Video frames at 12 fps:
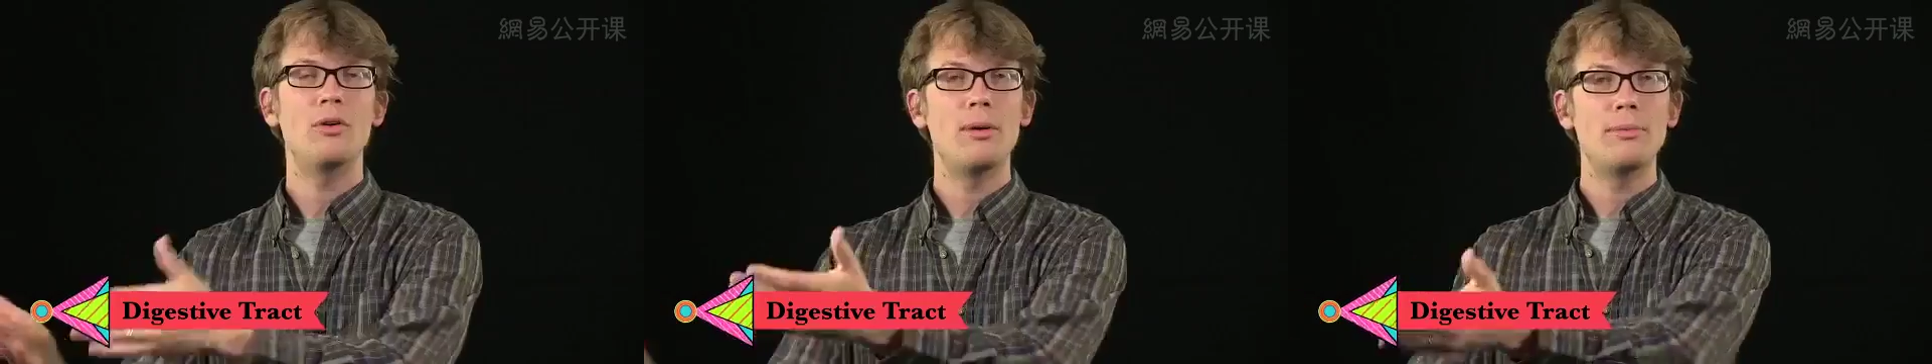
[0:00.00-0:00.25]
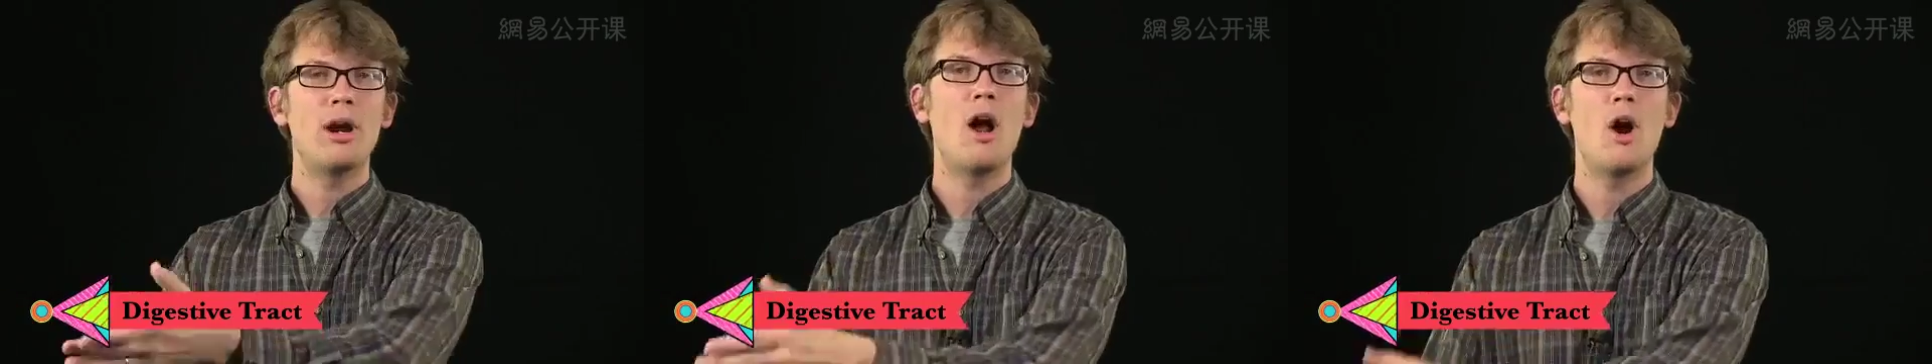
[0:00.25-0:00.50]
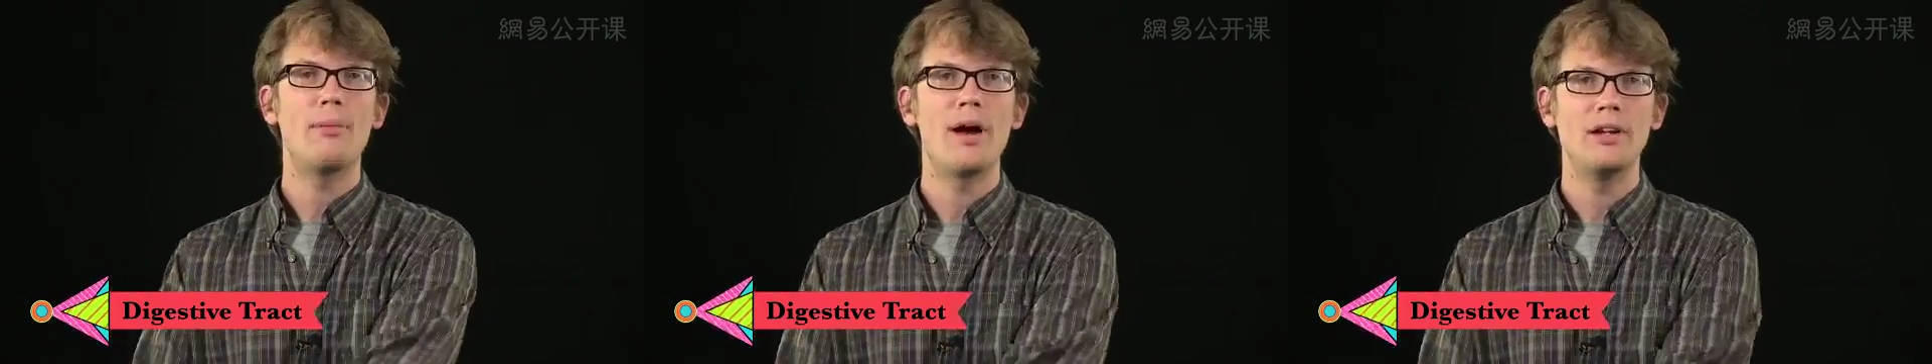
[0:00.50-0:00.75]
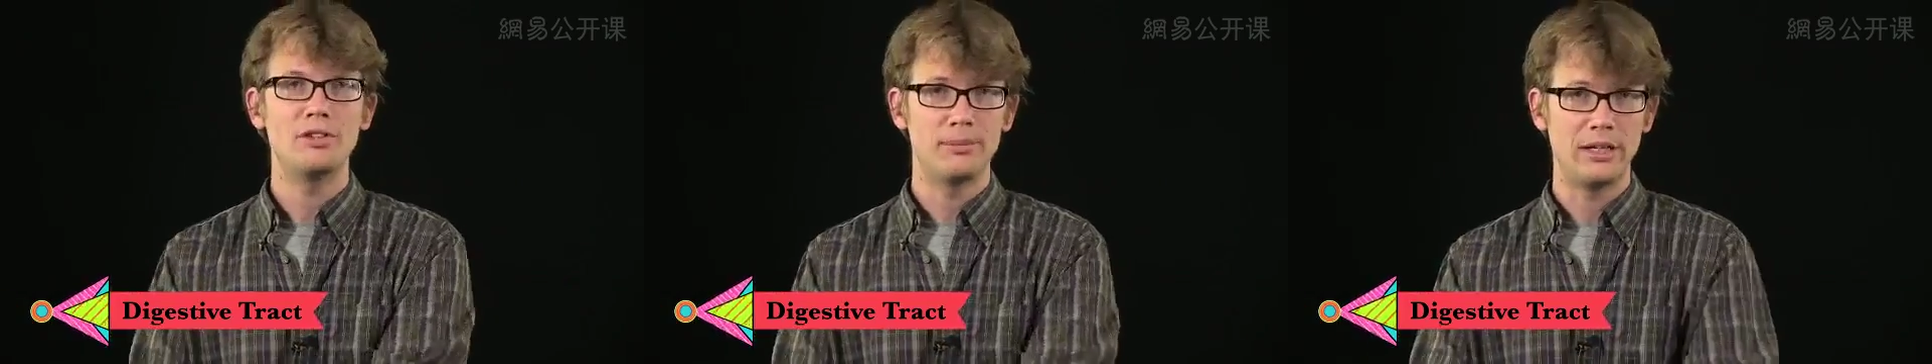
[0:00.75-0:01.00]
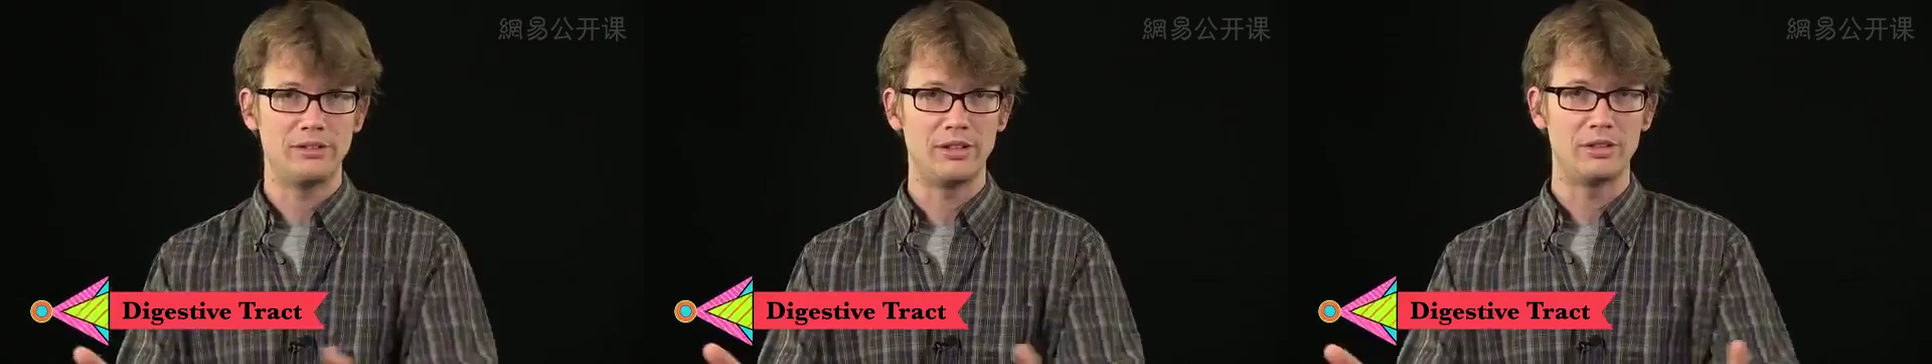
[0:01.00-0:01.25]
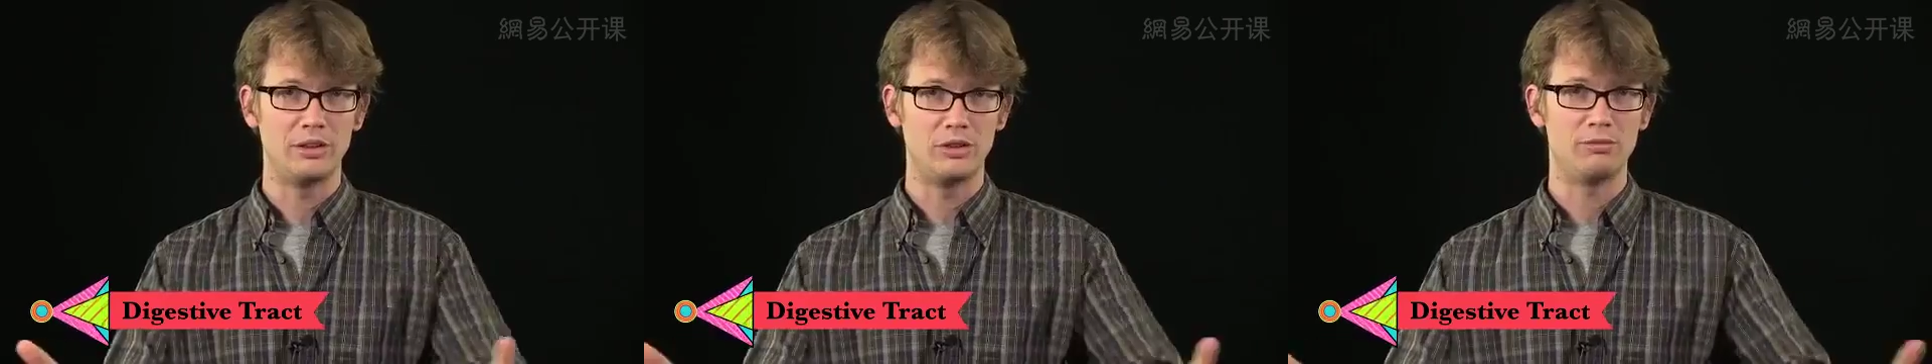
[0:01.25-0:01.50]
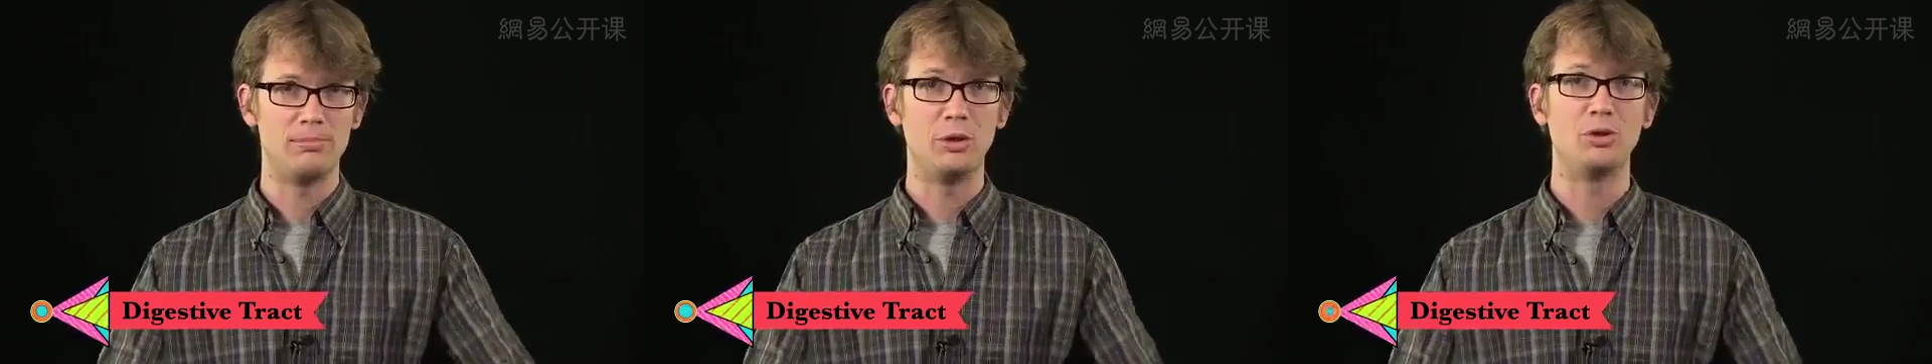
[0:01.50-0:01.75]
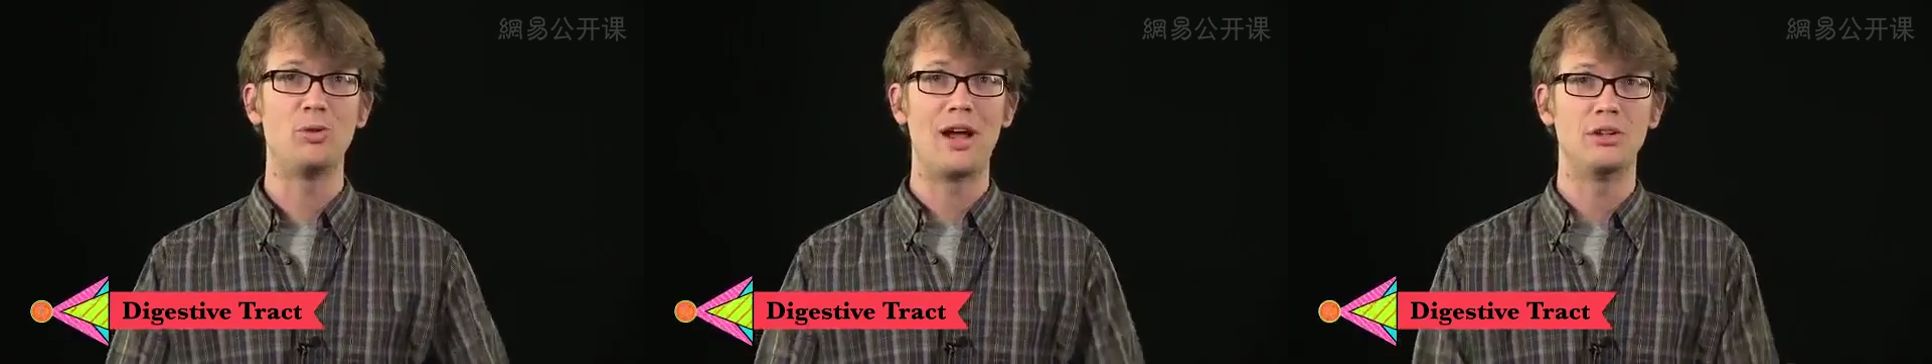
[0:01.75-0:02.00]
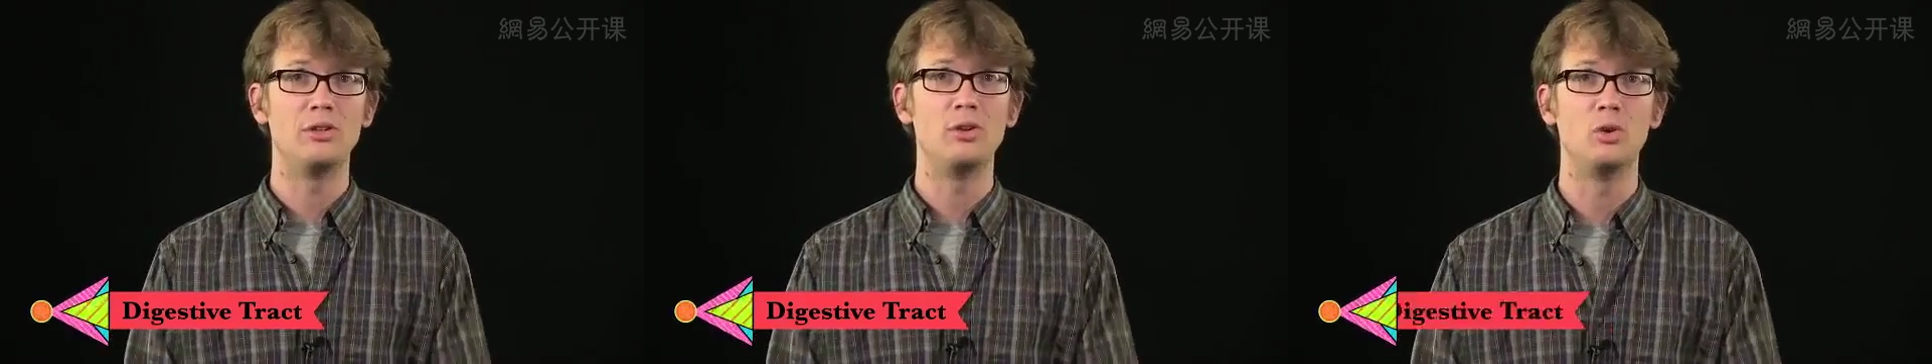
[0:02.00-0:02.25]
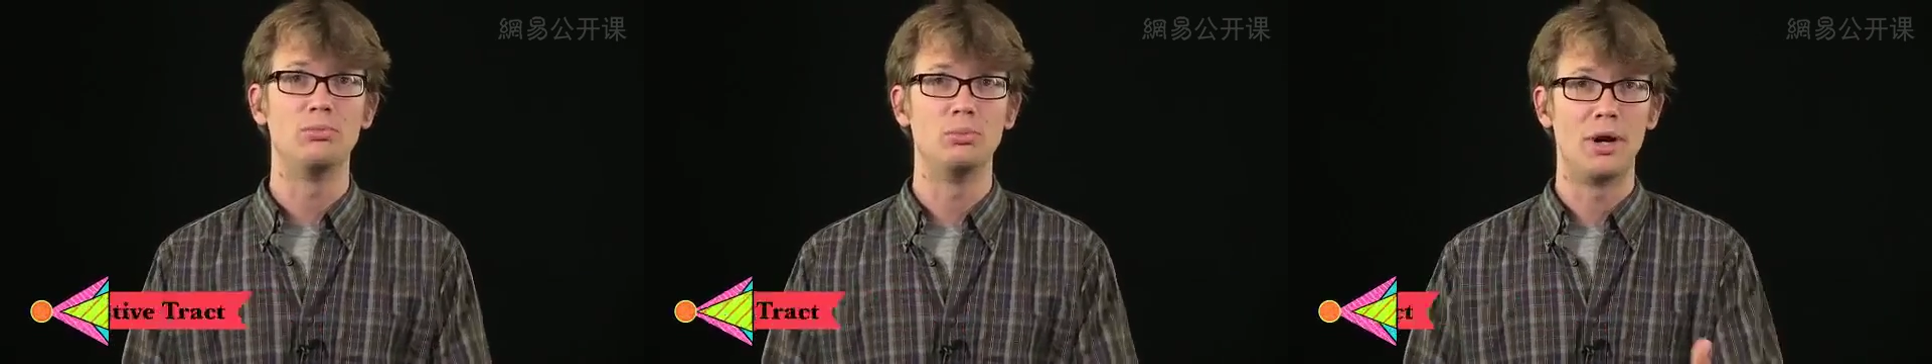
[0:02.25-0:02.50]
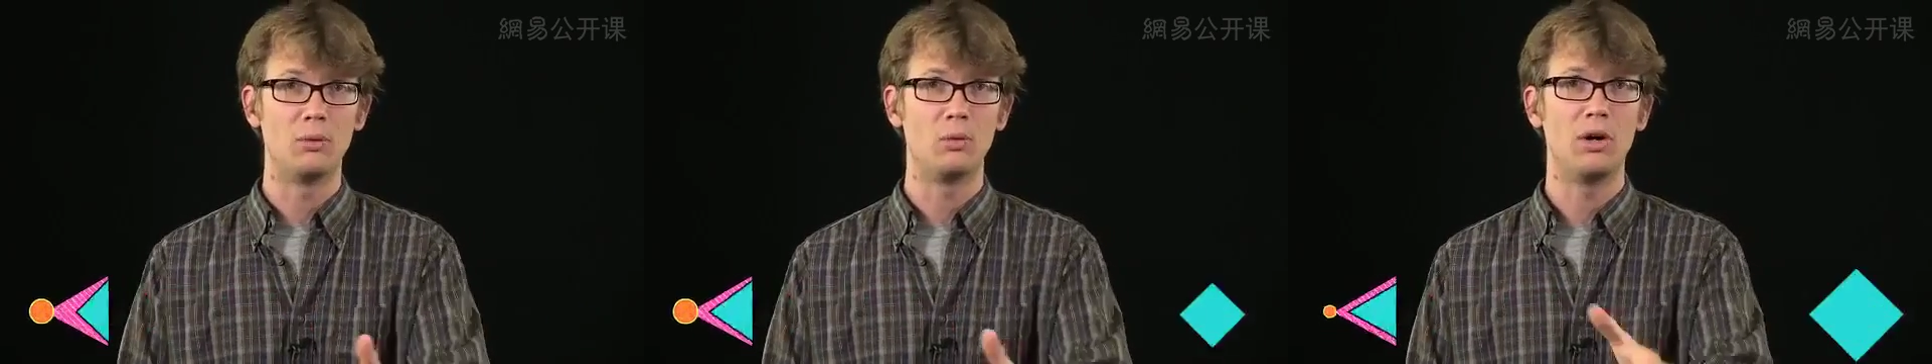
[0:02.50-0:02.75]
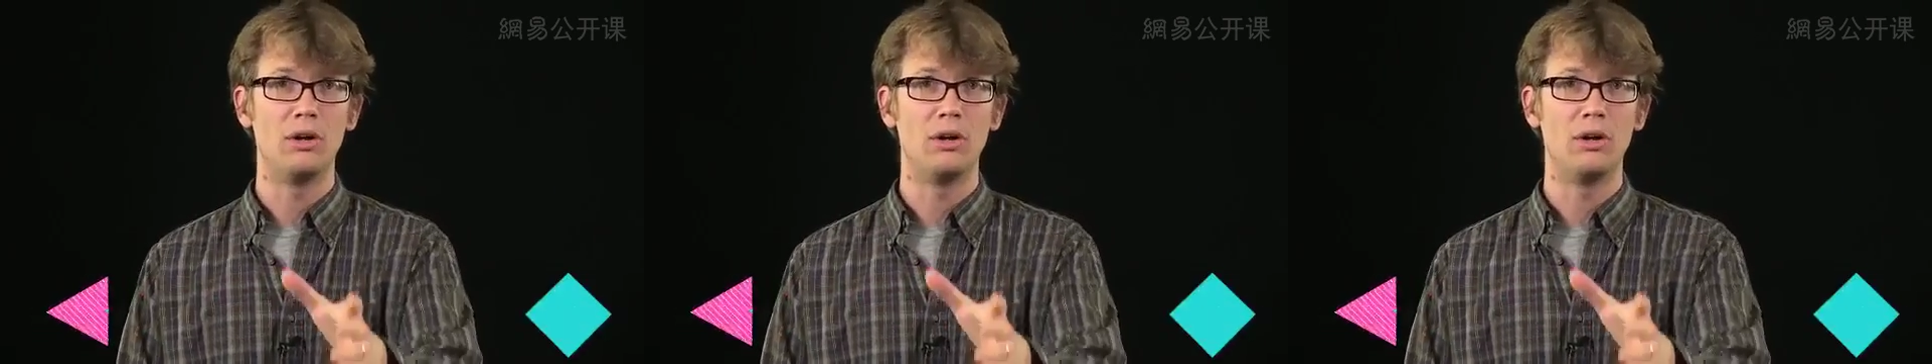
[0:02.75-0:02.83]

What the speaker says: of you. Remember how our bodies are basically just built around a tube, right?